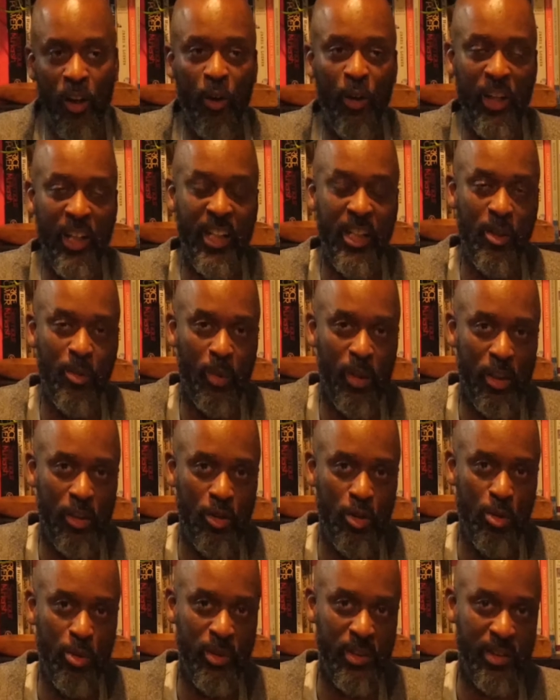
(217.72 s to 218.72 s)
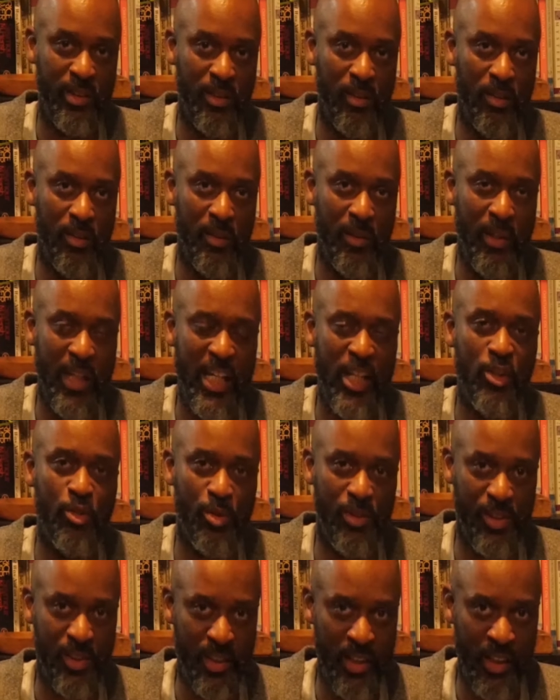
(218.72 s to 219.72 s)
on anyone who is
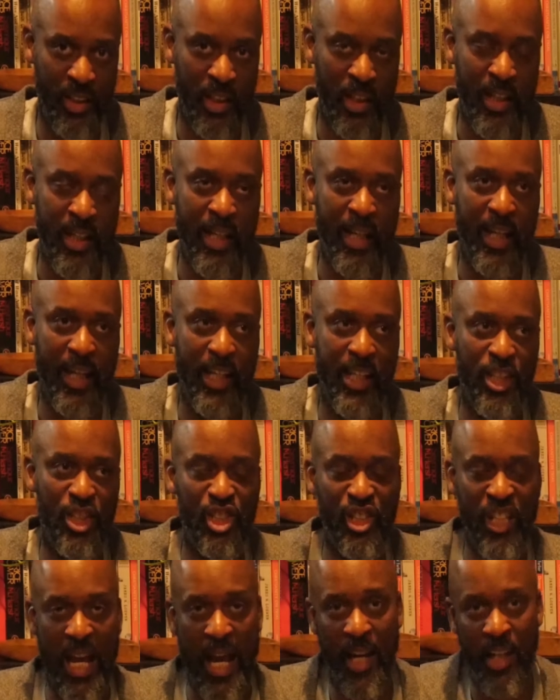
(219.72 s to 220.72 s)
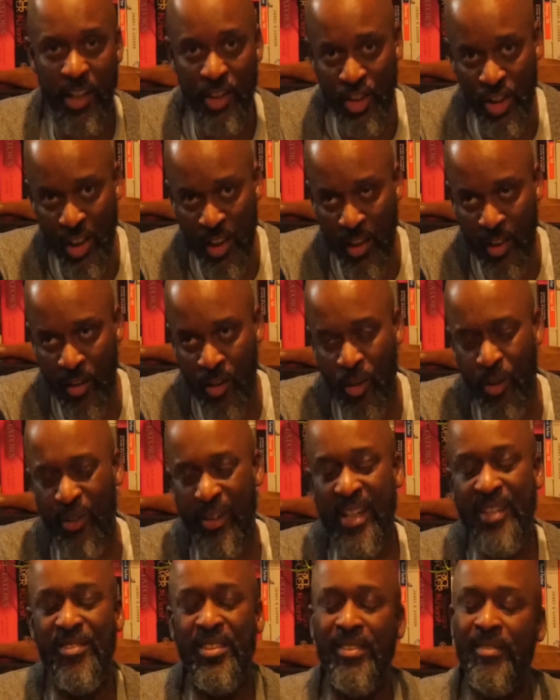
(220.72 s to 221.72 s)
interested in challenging or
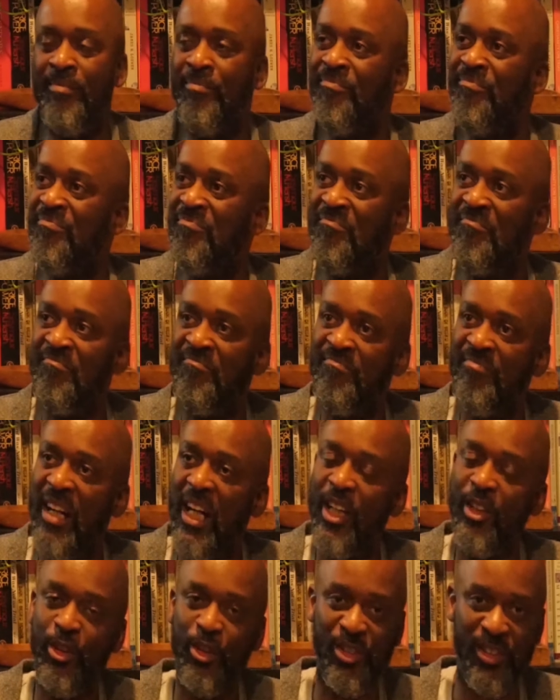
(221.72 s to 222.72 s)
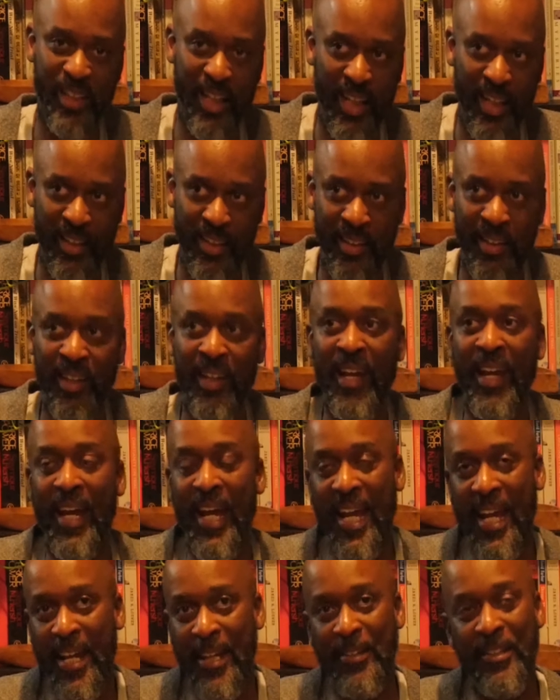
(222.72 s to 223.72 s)
even understanding.
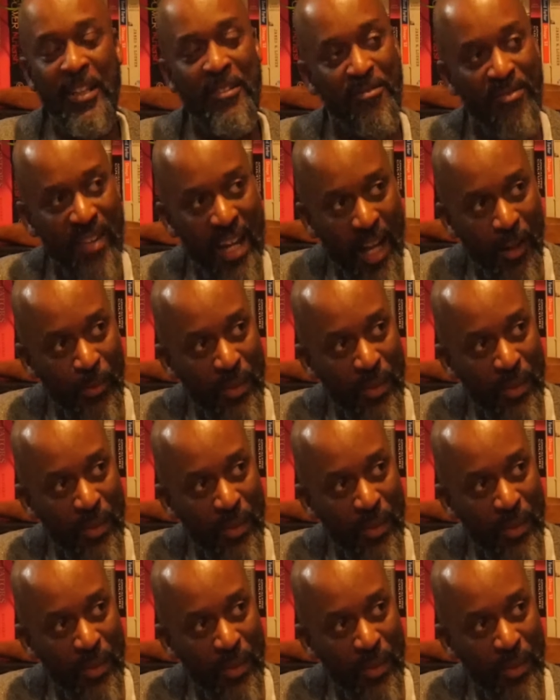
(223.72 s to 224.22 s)
And in fact,